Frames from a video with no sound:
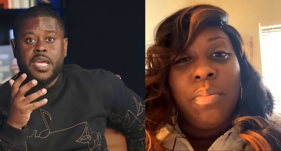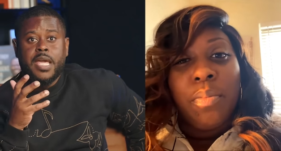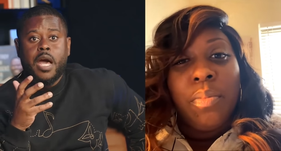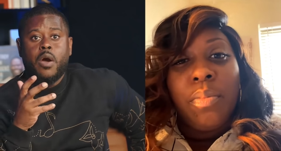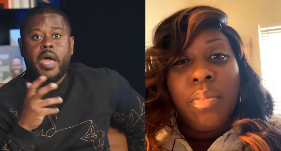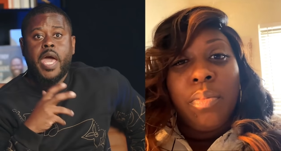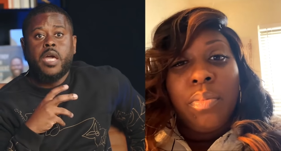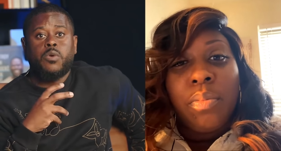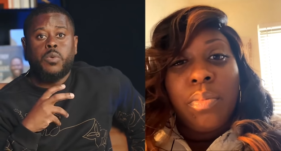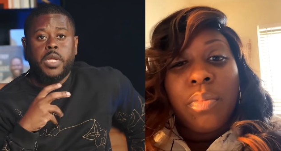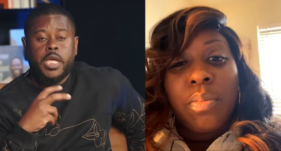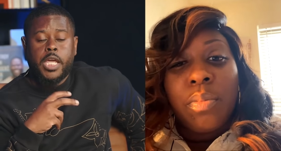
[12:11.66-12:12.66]
Speaker 1: out
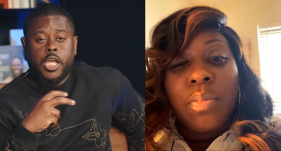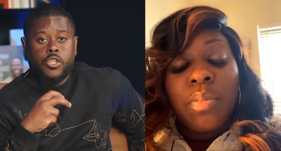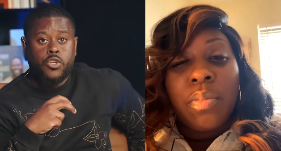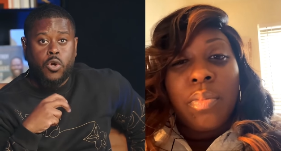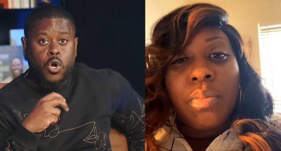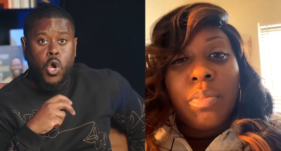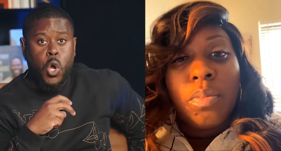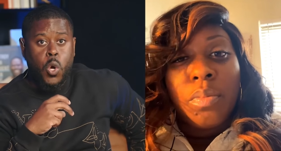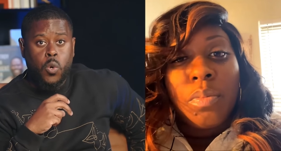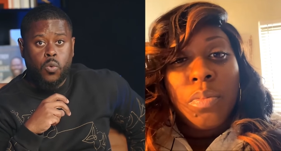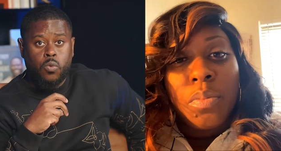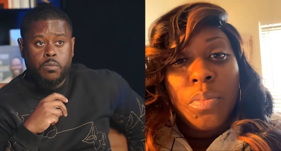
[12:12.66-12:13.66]
equity in your
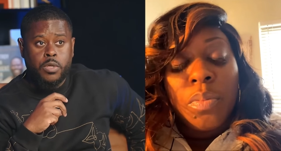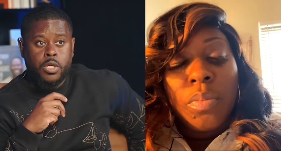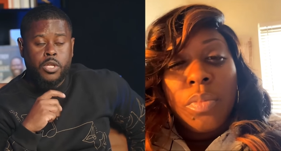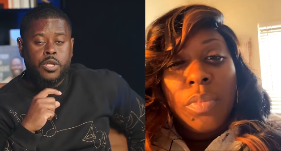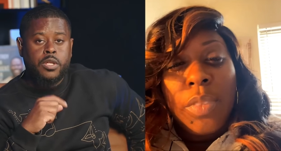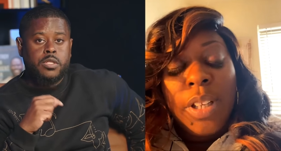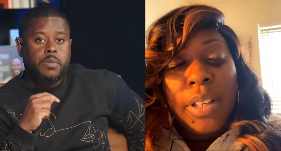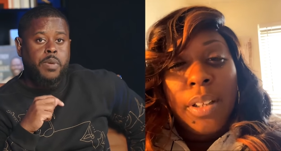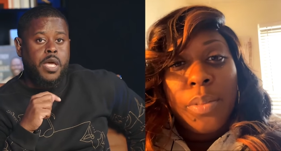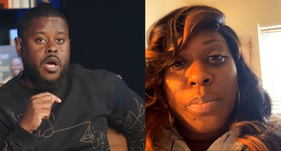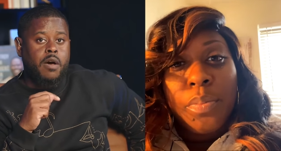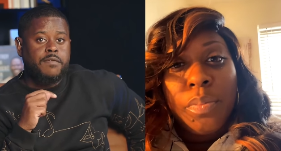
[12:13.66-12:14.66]
home to pay
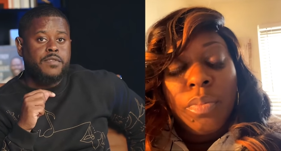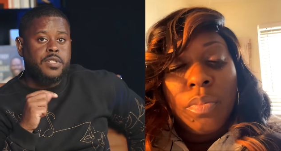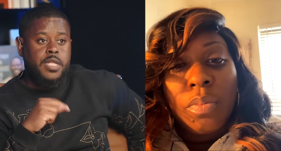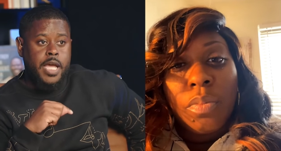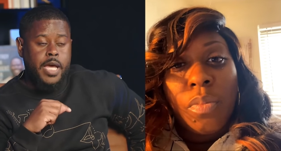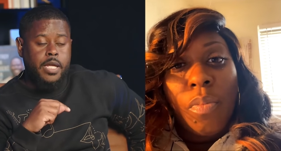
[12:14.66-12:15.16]
off debt,